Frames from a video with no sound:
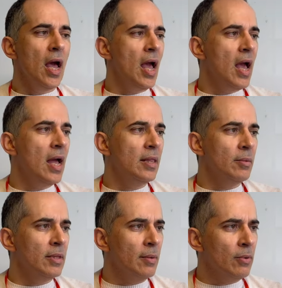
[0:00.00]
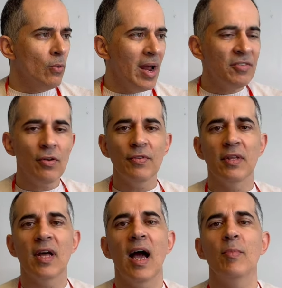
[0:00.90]
And the rest of the
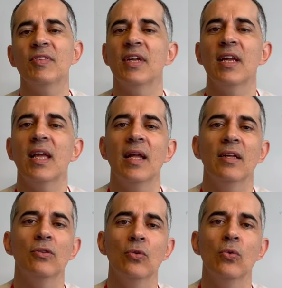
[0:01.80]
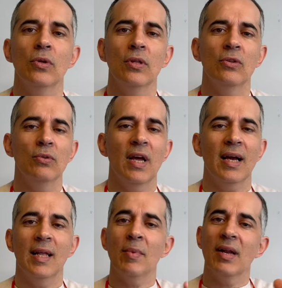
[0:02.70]
time is dedicated to, to the
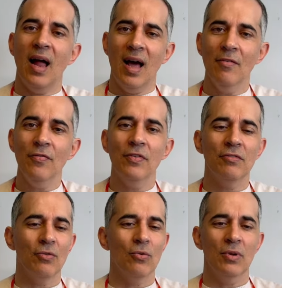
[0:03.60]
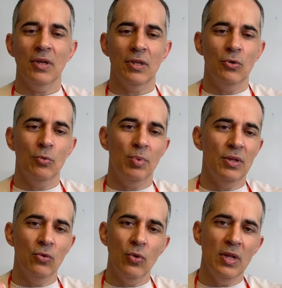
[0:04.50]
academic life. So uh, you will be
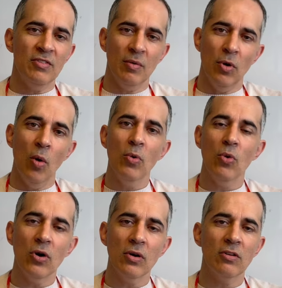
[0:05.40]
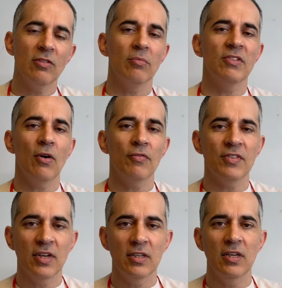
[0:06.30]
doing some homework, some
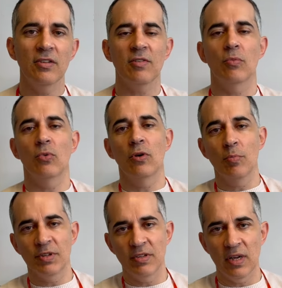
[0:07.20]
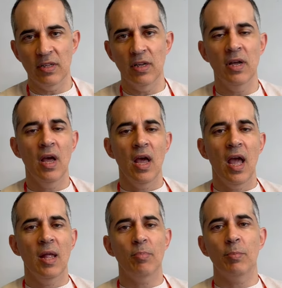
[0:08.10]
self-study, some group study,
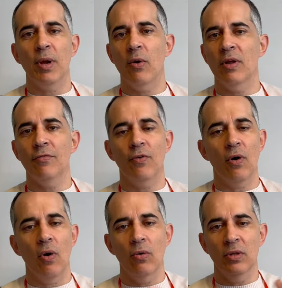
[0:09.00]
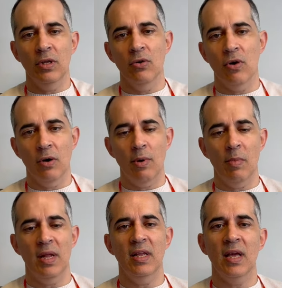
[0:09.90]
and preparing for all your
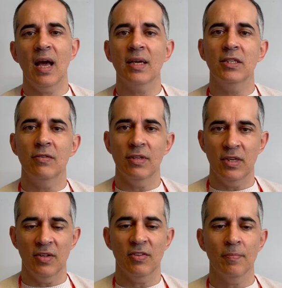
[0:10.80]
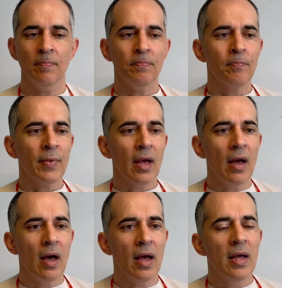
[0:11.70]
remaining activities.
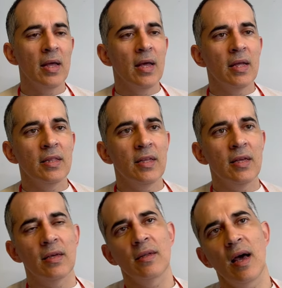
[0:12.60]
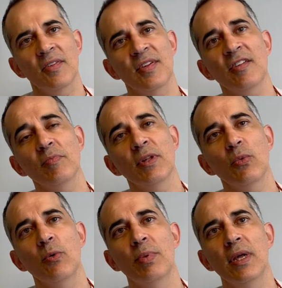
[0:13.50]
Uh, the assessment
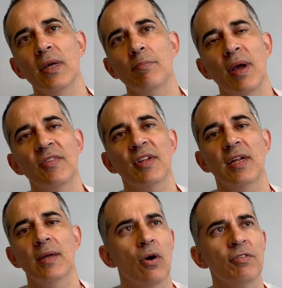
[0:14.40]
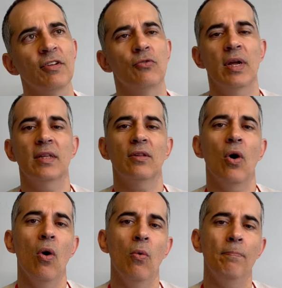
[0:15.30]
will be basically concentrated
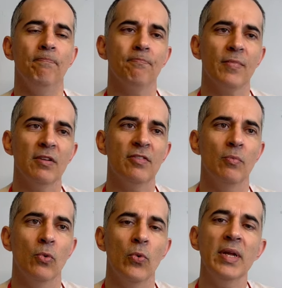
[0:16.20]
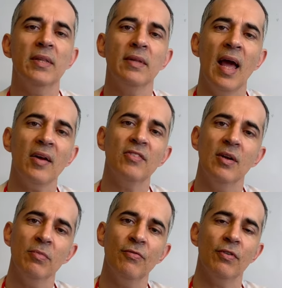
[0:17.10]
on some written
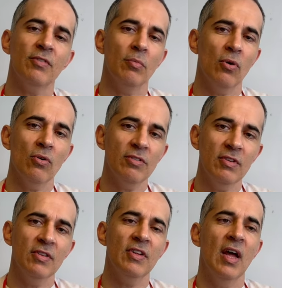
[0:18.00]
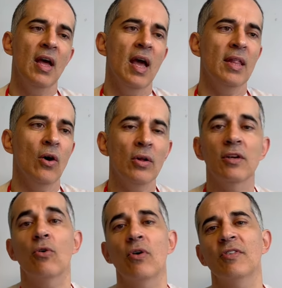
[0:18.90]
exams for some courses and
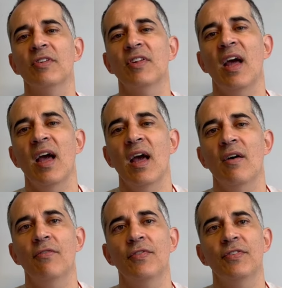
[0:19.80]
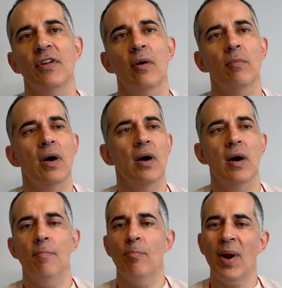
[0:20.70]
other courses have some
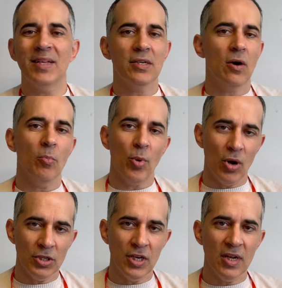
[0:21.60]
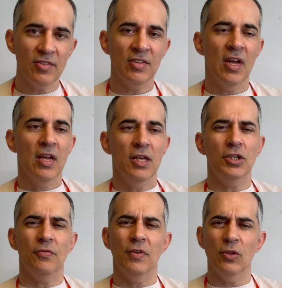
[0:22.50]
uh, practical projects,
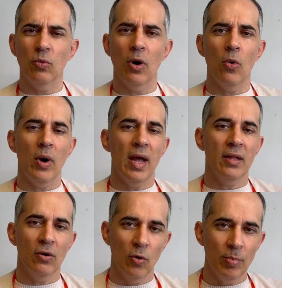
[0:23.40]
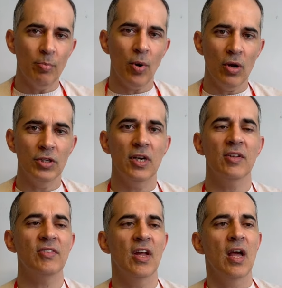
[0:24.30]
individual and group
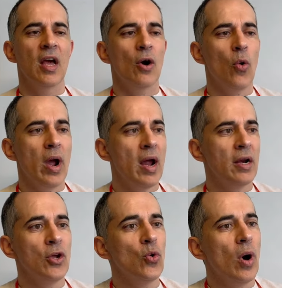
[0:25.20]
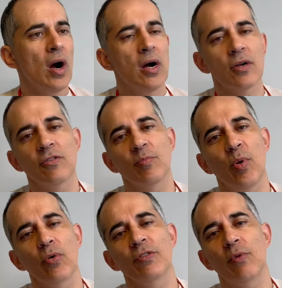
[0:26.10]
projects, where you are
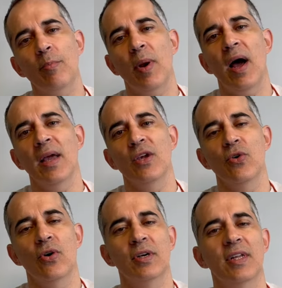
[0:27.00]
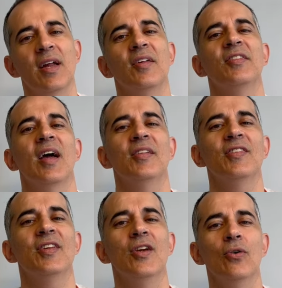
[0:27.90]
supposed to apply your data science
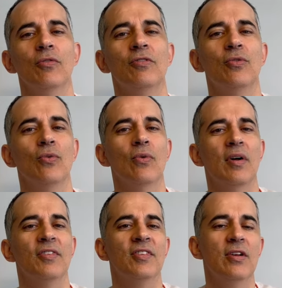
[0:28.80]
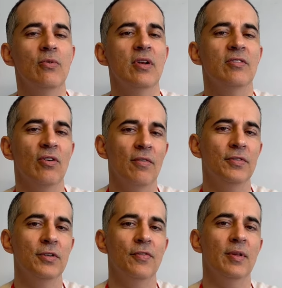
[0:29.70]
skills to a series of
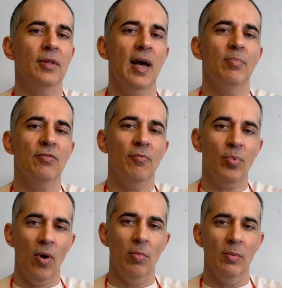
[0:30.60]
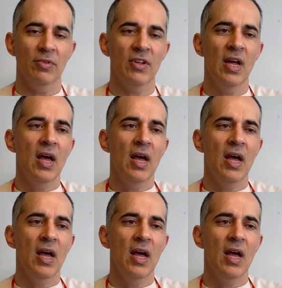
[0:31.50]
different types of problems.